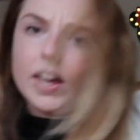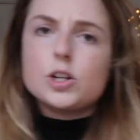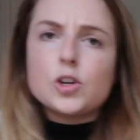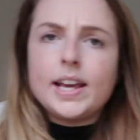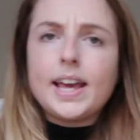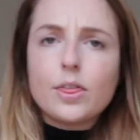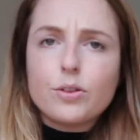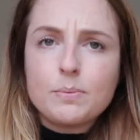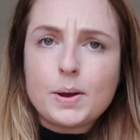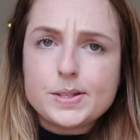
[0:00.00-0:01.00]
think I'll try and get
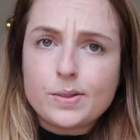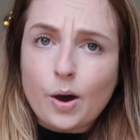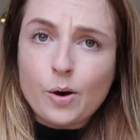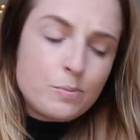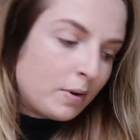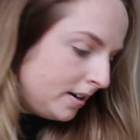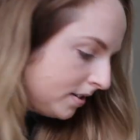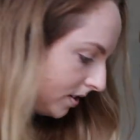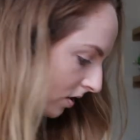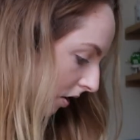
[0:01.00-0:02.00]
through most of the homeware
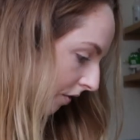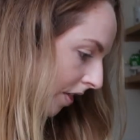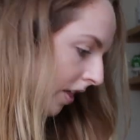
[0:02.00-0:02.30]
stuff